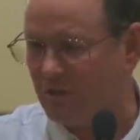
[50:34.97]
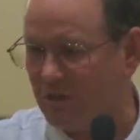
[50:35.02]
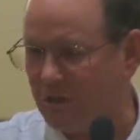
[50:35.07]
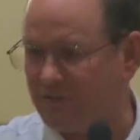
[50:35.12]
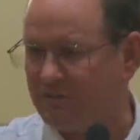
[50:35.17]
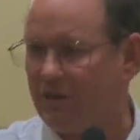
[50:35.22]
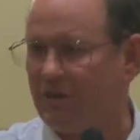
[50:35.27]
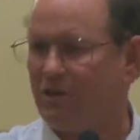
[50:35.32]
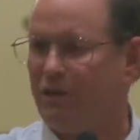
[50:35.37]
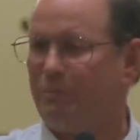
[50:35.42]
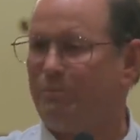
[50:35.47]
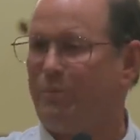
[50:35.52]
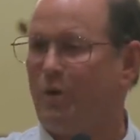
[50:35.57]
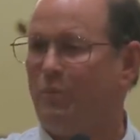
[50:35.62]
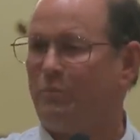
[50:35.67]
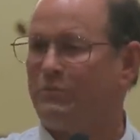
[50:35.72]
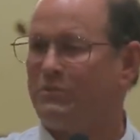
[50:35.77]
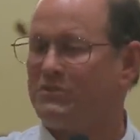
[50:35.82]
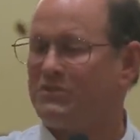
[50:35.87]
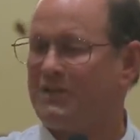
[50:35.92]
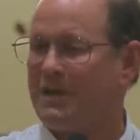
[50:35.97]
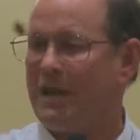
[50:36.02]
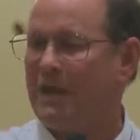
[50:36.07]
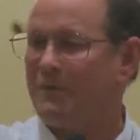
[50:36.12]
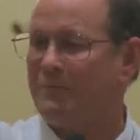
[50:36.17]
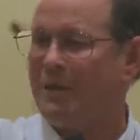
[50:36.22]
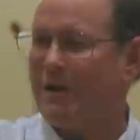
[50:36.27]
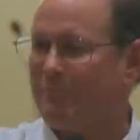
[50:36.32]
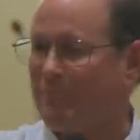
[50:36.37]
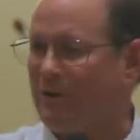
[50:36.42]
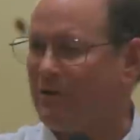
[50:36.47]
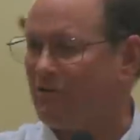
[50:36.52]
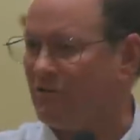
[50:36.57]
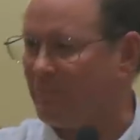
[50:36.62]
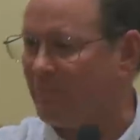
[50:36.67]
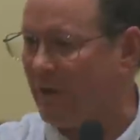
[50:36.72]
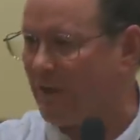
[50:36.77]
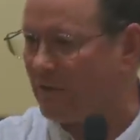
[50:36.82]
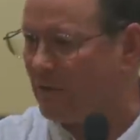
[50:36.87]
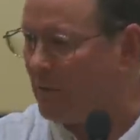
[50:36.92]
And tell your Pope to stay out of my
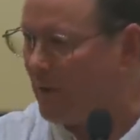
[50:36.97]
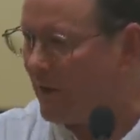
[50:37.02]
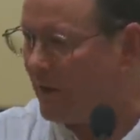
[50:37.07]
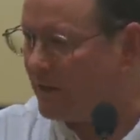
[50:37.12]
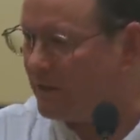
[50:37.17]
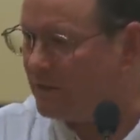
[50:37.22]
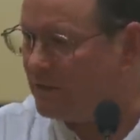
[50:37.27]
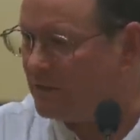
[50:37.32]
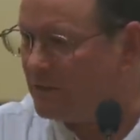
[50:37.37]
bedroom, by the way.